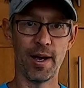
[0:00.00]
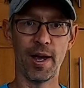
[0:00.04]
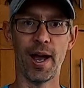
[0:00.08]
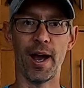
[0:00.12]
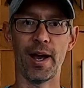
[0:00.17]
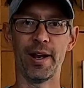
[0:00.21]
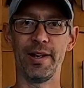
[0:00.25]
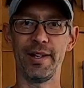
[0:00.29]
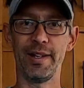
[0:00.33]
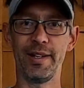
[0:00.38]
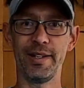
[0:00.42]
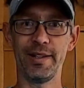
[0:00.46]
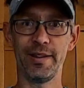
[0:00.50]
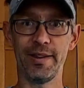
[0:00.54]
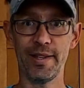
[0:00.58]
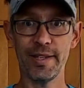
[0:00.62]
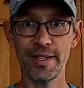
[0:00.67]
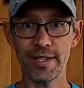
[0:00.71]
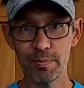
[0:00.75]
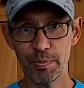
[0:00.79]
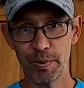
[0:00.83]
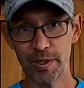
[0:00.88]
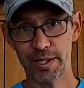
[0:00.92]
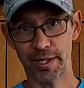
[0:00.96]
And in
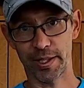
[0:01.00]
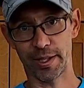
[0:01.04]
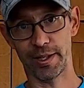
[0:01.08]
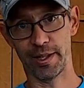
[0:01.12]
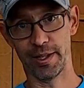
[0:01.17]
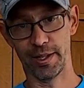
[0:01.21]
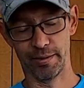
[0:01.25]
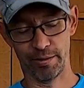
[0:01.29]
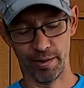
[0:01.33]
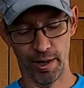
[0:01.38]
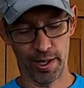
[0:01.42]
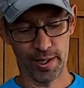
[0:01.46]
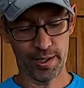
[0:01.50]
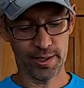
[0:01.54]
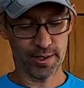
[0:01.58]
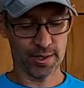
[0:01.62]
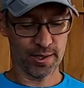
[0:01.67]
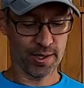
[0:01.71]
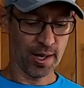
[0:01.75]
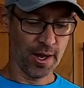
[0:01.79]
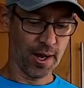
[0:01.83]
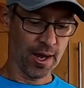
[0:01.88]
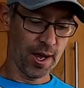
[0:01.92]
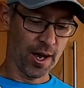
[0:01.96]
this particular
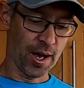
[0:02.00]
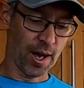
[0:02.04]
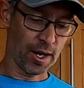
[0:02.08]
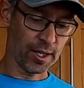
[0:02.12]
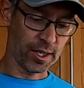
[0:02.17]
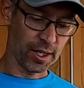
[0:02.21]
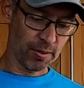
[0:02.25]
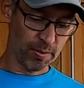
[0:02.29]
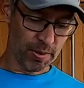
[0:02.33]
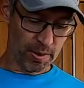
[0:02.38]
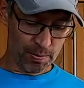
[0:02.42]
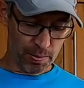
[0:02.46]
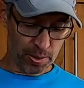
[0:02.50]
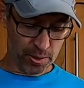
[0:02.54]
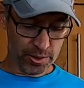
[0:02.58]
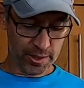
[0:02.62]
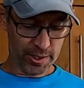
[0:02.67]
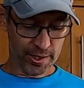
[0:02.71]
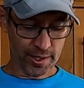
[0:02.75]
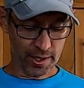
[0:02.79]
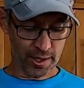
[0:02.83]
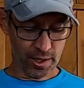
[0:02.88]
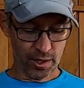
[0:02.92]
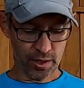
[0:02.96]
race, I'm going to be
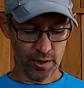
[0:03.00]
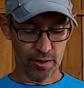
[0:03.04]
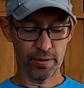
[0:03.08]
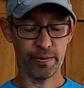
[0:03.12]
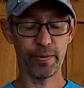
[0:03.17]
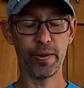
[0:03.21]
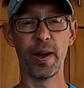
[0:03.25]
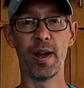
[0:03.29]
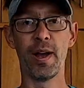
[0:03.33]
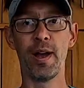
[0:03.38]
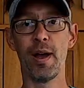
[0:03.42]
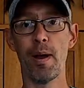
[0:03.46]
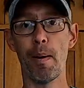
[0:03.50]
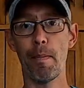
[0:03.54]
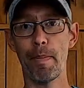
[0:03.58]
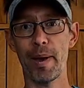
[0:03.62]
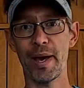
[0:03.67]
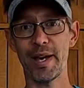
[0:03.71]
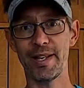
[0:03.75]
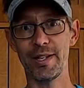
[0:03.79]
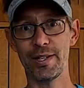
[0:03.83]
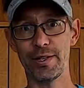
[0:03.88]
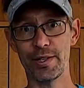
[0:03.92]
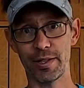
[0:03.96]
putting a lot of
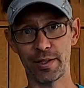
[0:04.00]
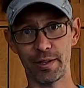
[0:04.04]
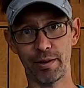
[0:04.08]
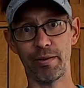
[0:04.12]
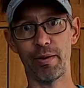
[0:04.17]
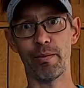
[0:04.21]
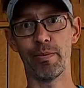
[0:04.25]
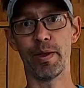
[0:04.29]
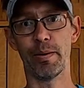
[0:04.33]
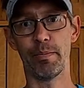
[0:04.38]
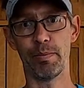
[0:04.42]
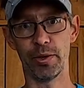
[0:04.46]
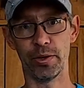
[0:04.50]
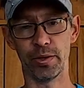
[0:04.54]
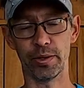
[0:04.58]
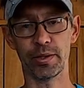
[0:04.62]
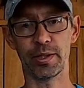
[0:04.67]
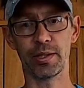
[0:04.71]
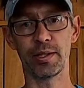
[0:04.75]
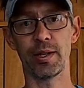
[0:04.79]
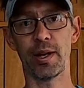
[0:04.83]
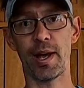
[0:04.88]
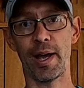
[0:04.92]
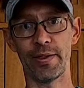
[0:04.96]
pages from the
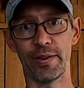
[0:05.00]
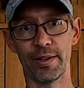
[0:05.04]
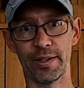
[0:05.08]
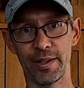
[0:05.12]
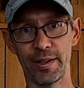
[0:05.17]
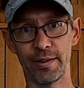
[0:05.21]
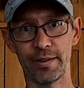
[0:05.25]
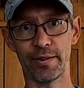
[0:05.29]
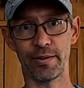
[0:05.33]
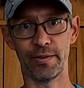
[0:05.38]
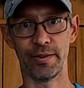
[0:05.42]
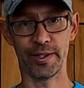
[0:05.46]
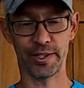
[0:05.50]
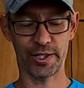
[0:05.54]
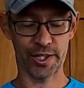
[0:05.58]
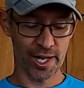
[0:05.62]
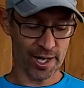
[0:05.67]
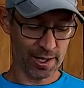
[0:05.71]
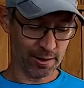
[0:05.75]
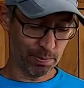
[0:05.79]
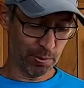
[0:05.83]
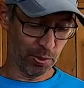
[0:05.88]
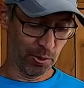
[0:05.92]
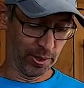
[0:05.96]
books at the different
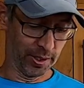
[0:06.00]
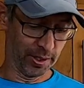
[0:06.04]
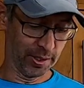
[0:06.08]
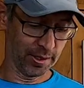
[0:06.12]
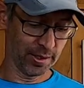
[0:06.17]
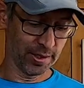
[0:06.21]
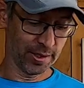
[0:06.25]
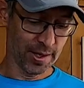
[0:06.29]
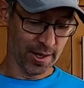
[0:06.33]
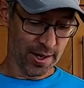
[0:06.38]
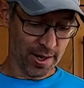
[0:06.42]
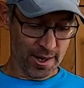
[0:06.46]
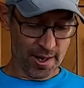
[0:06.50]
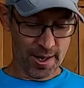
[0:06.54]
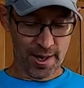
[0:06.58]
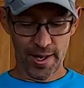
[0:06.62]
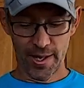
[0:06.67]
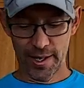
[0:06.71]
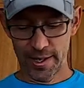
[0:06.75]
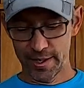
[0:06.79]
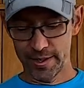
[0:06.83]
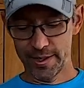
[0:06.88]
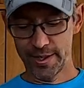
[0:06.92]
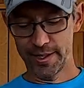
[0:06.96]
checkpoints
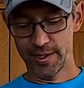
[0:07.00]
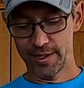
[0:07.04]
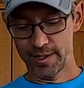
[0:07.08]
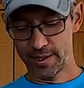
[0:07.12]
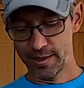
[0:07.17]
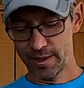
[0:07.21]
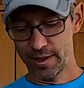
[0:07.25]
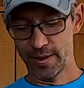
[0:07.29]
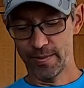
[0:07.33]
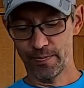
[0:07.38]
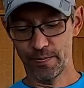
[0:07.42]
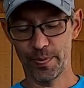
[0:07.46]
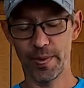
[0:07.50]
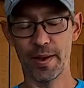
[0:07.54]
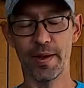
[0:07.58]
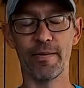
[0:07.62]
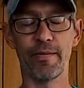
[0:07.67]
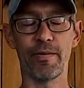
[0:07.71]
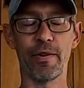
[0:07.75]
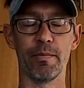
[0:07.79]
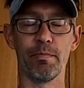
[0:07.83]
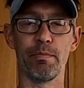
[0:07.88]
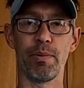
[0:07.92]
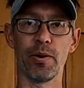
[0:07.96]
into these
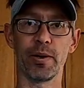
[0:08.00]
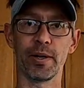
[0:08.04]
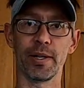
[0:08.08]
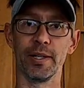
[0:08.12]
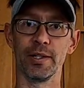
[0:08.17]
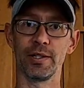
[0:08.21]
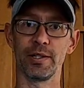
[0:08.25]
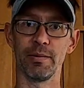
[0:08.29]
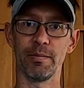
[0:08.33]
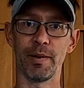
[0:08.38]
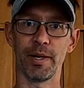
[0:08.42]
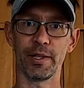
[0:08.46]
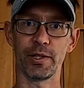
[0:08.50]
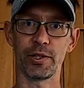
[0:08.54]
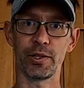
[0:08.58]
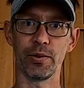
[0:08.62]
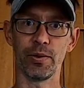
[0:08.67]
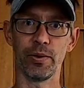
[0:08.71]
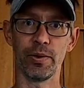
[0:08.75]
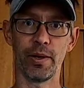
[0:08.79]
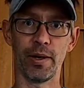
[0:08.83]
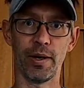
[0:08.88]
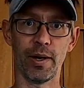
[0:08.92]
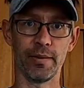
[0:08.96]
front pockets to make
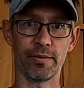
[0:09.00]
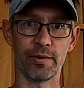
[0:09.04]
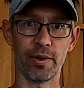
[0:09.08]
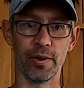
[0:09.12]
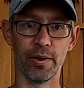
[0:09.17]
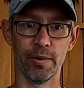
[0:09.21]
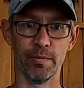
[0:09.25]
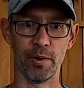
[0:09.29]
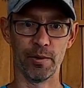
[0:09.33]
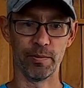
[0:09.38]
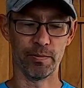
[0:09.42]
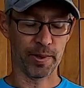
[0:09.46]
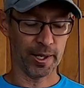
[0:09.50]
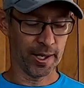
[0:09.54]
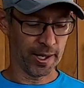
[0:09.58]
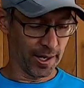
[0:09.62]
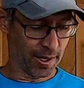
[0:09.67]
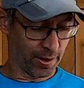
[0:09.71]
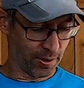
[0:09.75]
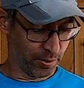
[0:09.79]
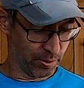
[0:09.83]
sure I've got them on me at